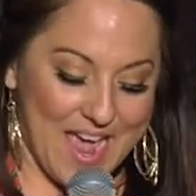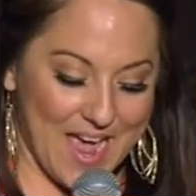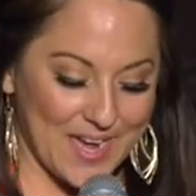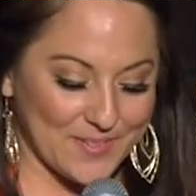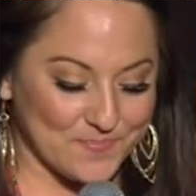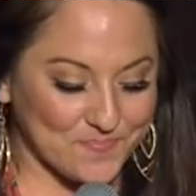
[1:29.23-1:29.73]

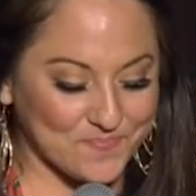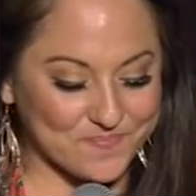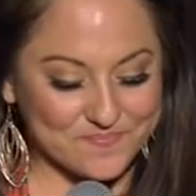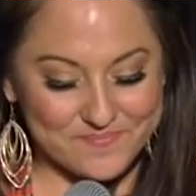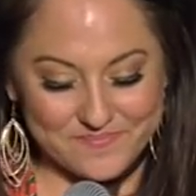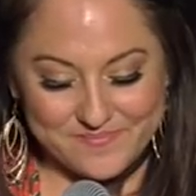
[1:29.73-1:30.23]
Um,
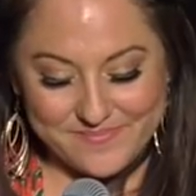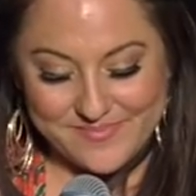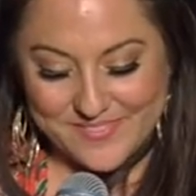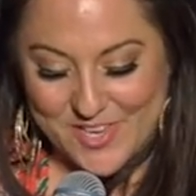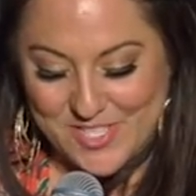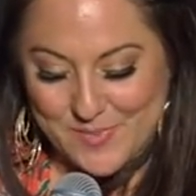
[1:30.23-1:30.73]

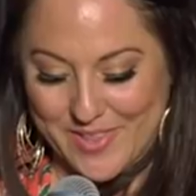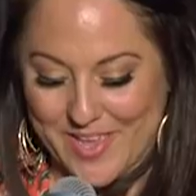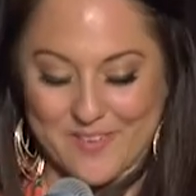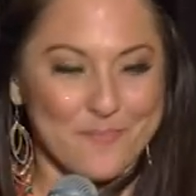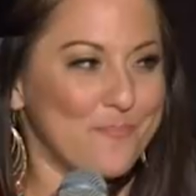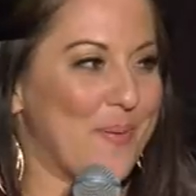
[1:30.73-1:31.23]
they used to be
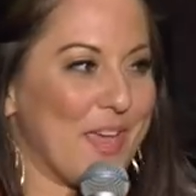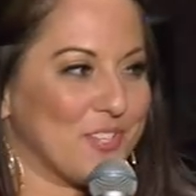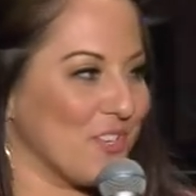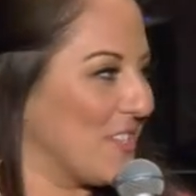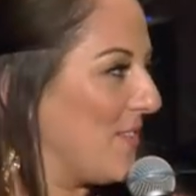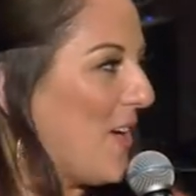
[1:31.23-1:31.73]
like
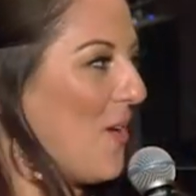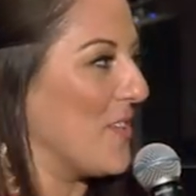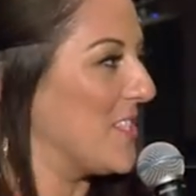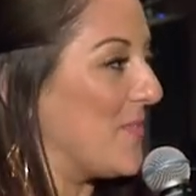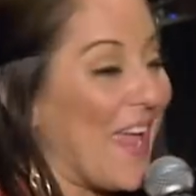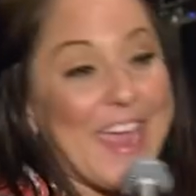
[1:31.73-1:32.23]
pictures of
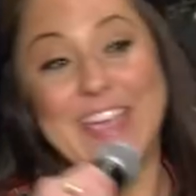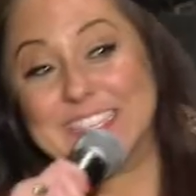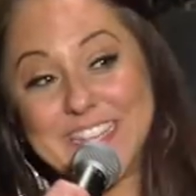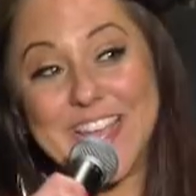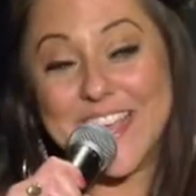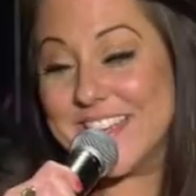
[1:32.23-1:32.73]
Jona's
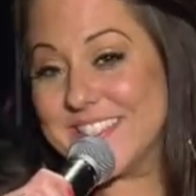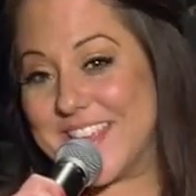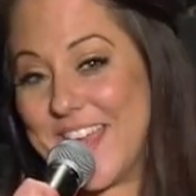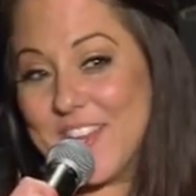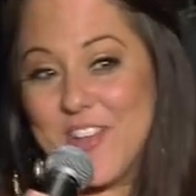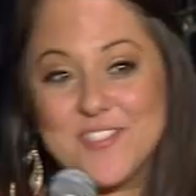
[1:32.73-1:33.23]
face, like in a
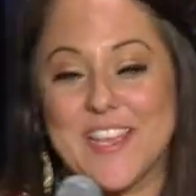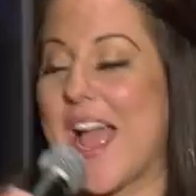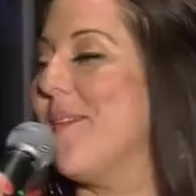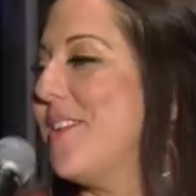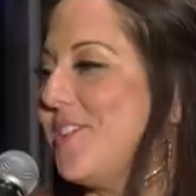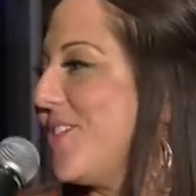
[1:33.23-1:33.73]
Santa Claus.
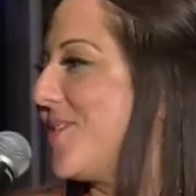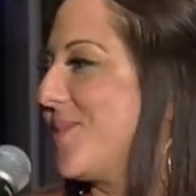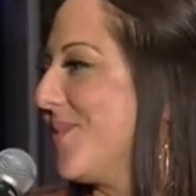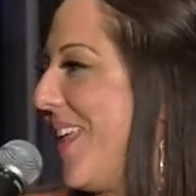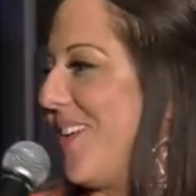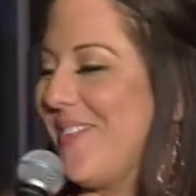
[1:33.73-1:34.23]
Like, I mean,
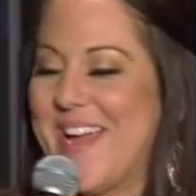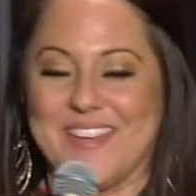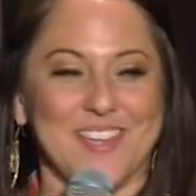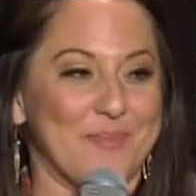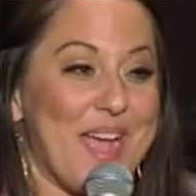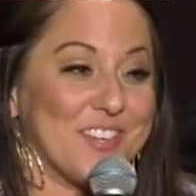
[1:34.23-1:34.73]
just like
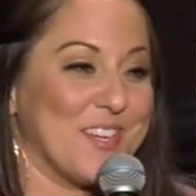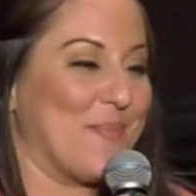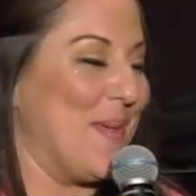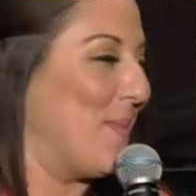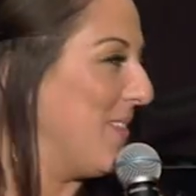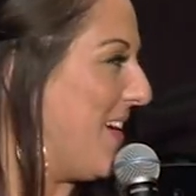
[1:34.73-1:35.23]
random.
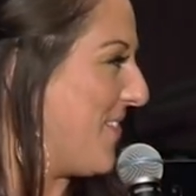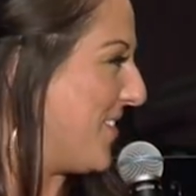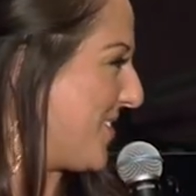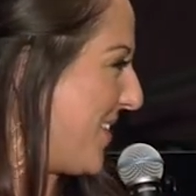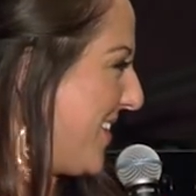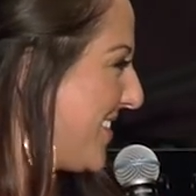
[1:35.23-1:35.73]
Actually, people
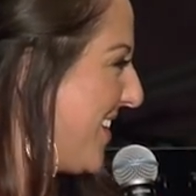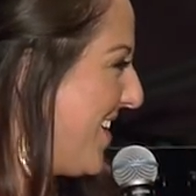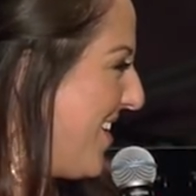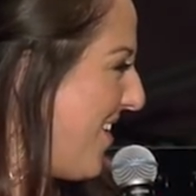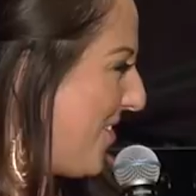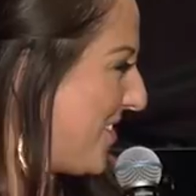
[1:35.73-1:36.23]
love those ones.
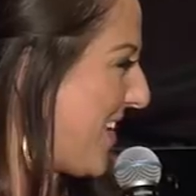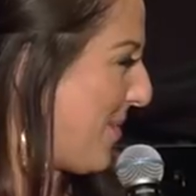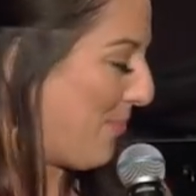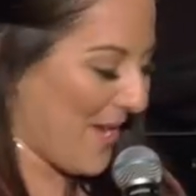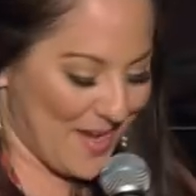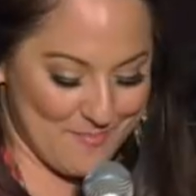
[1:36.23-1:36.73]
Jona's
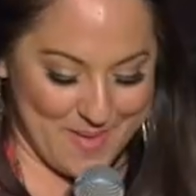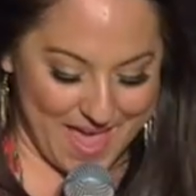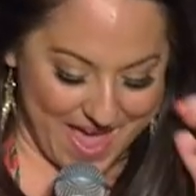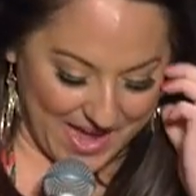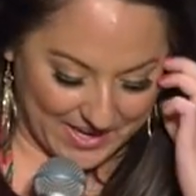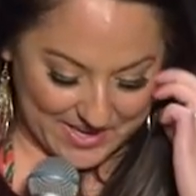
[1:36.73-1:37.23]
like, bring them
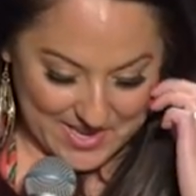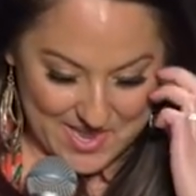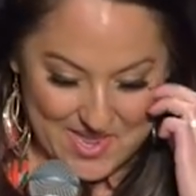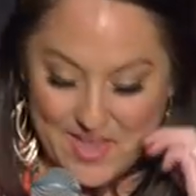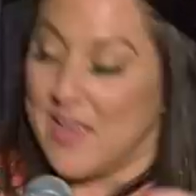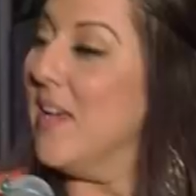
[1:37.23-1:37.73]
back.